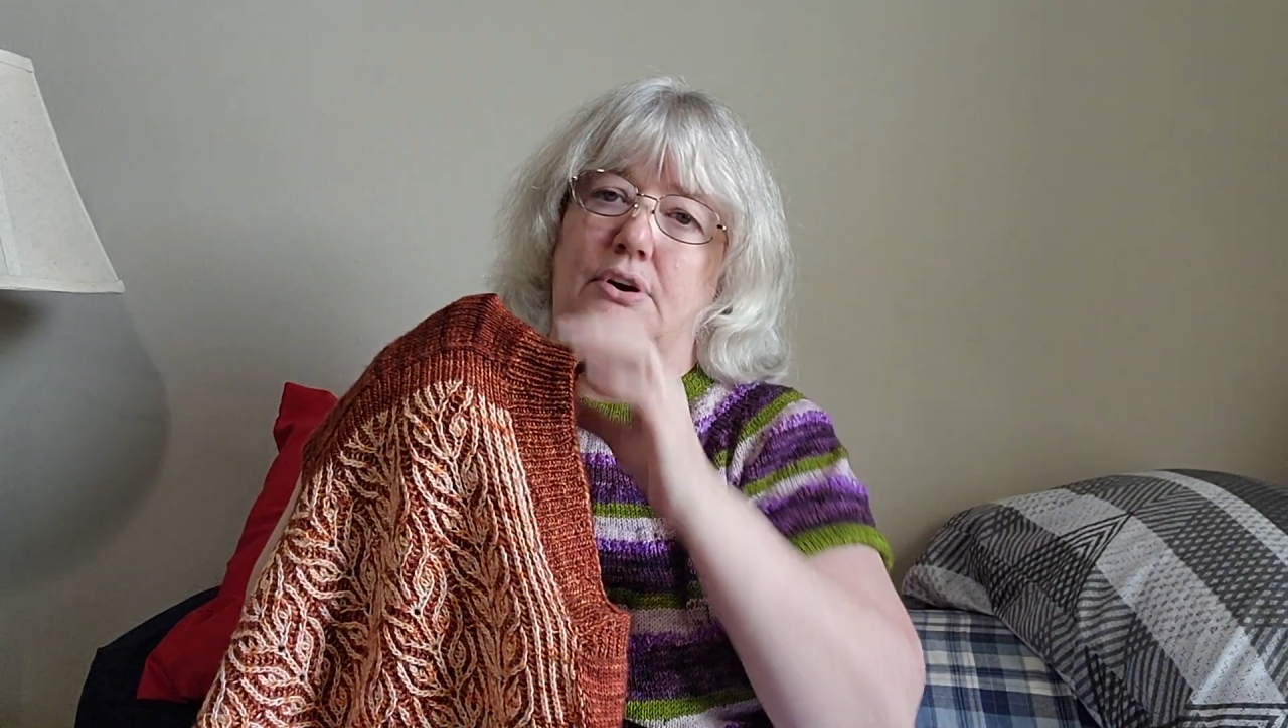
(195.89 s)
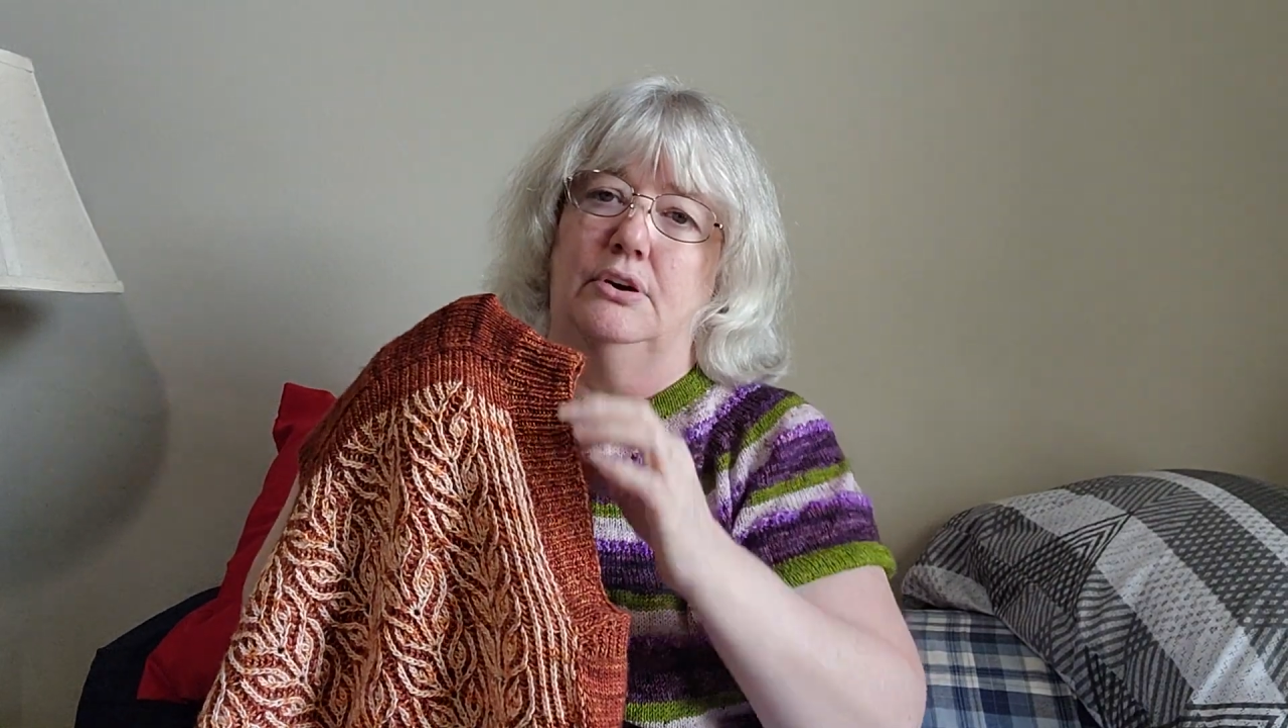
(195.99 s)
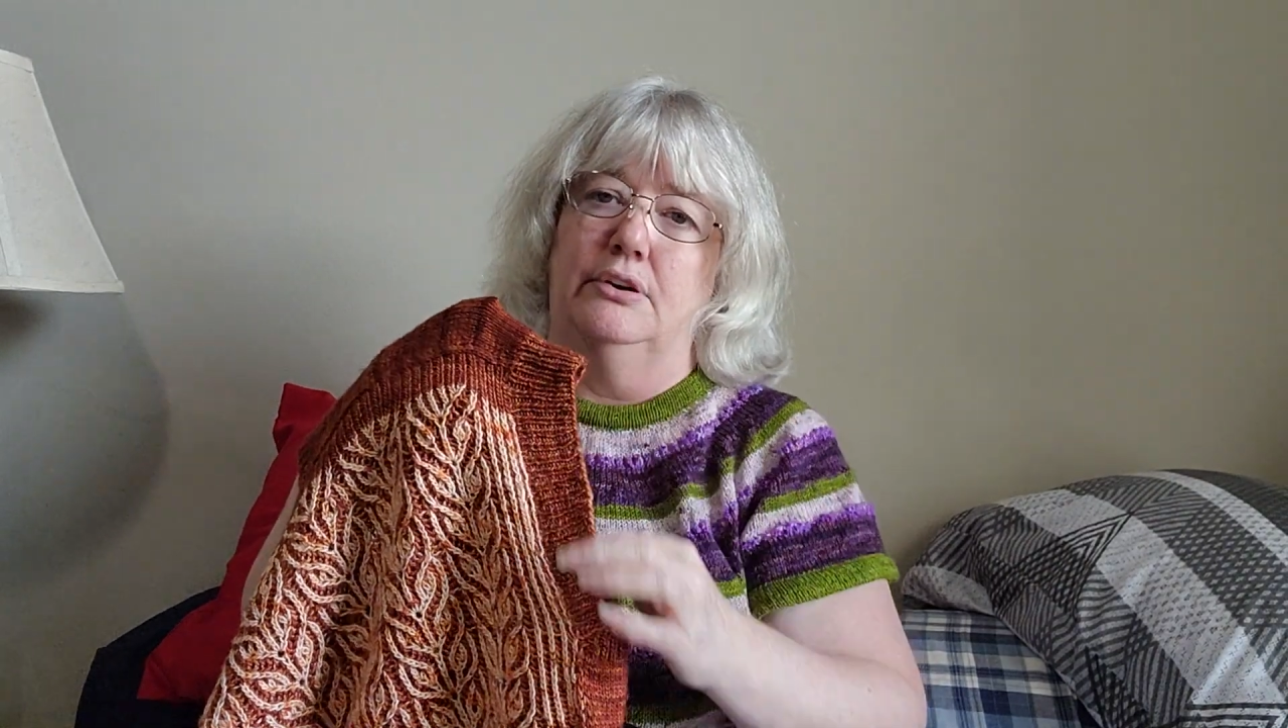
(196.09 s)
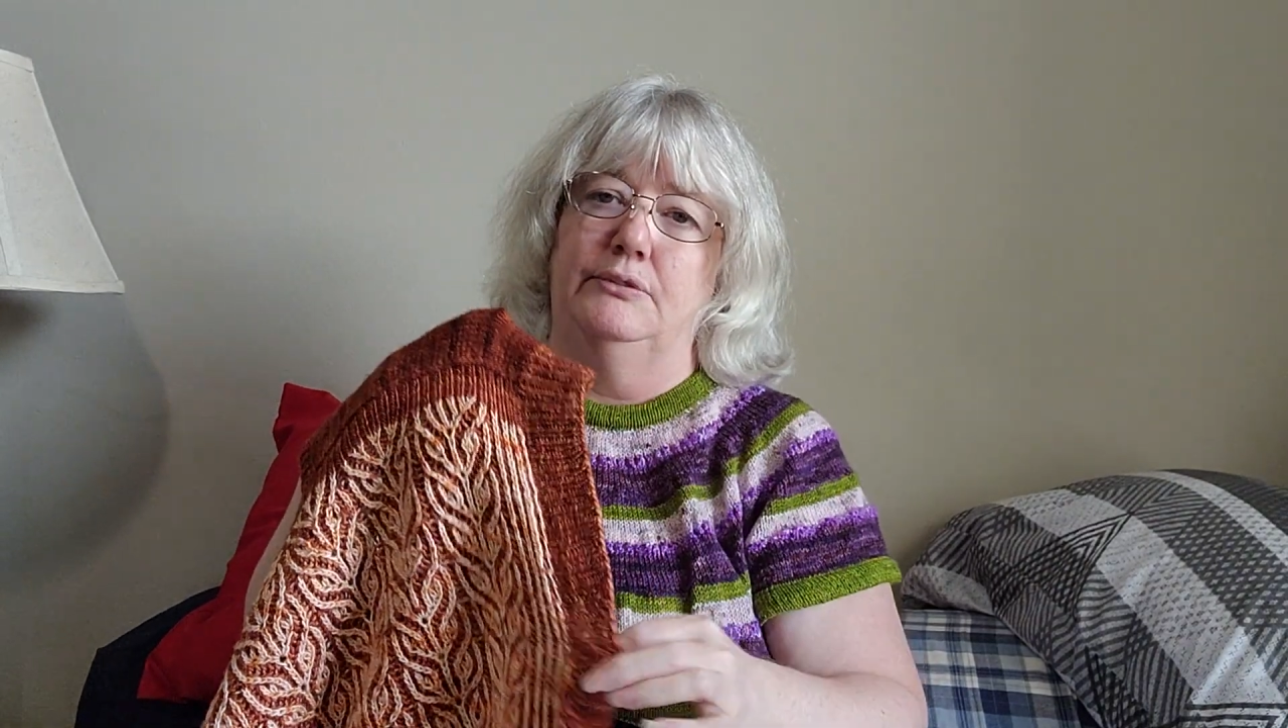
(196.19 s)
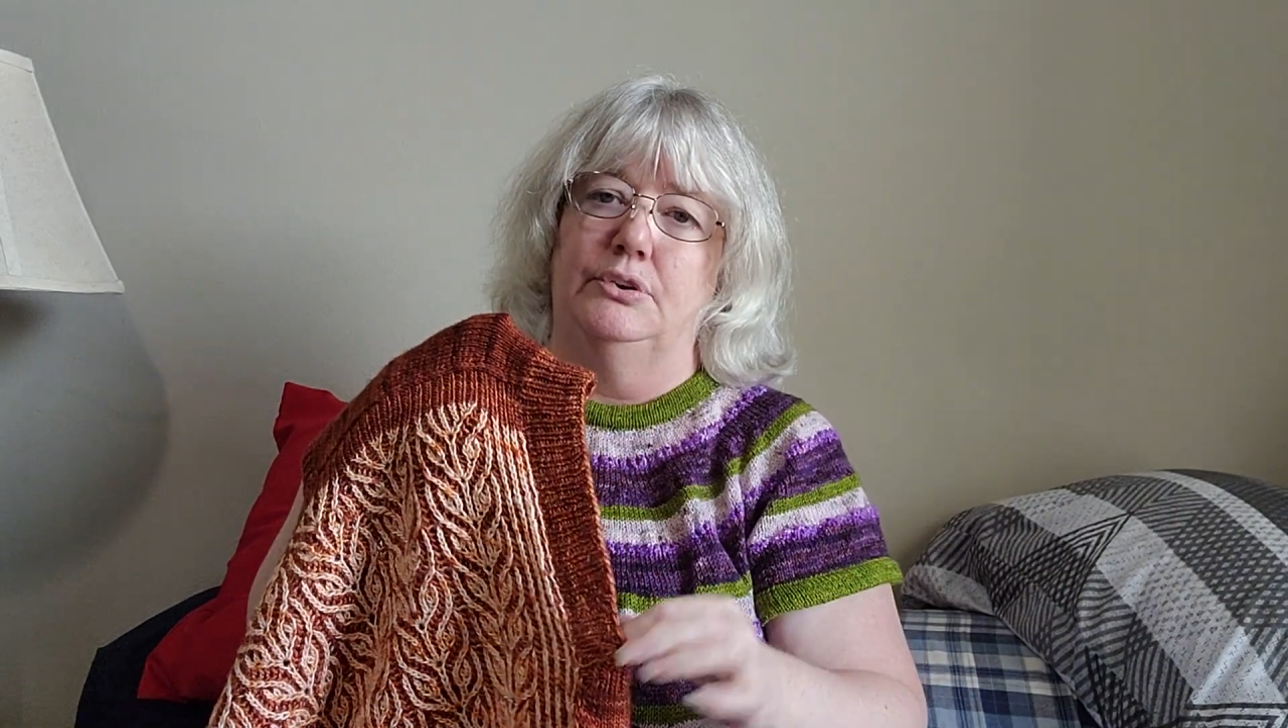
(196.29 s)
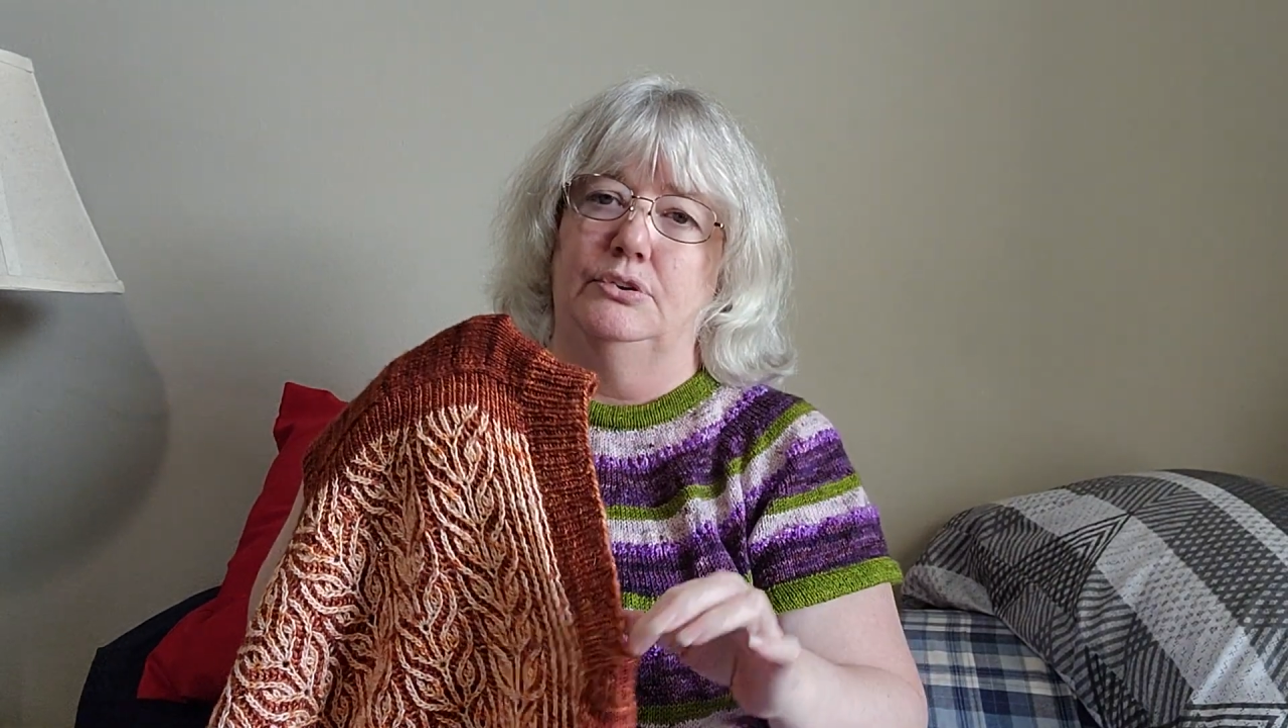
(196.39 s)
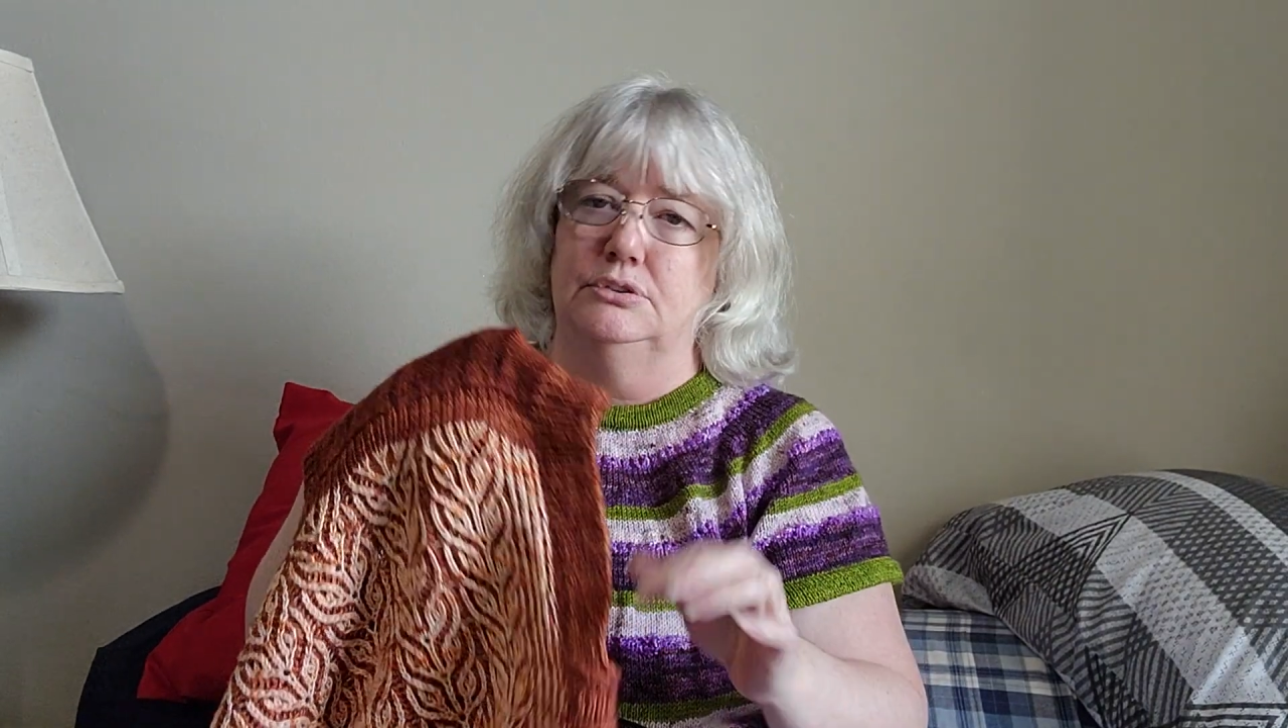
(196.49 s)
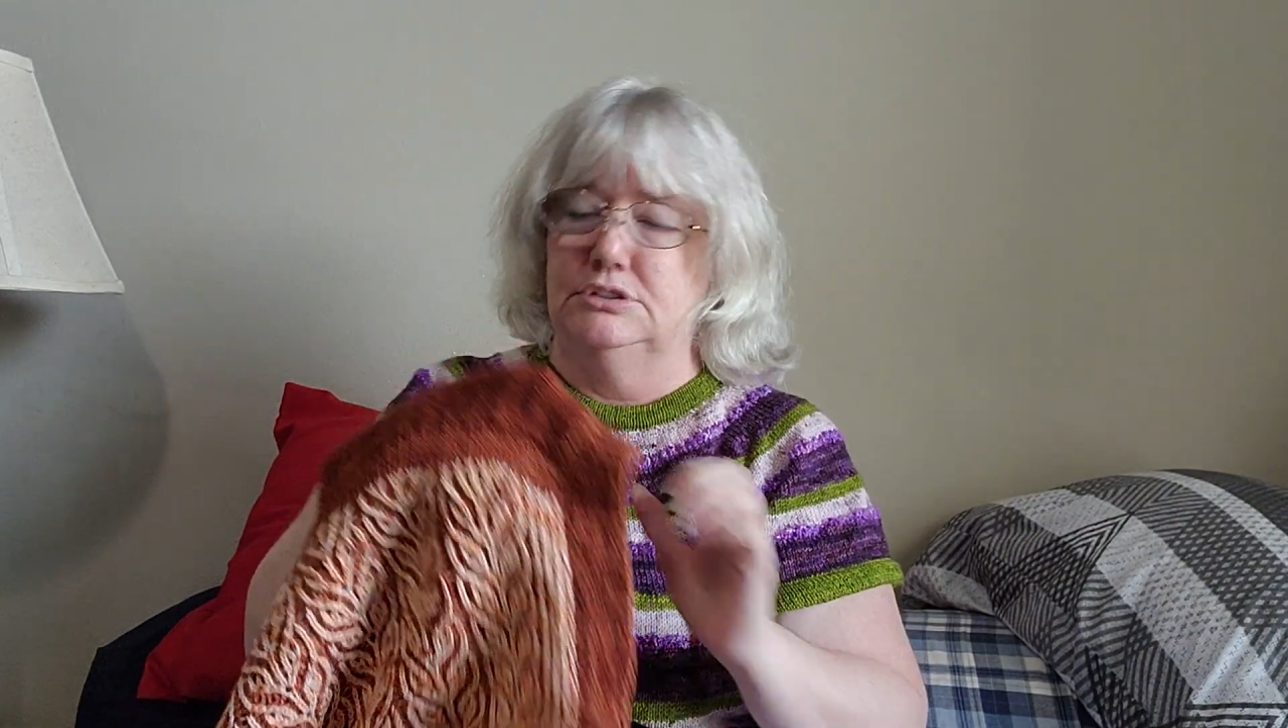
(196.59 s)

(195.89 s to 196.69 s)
armhole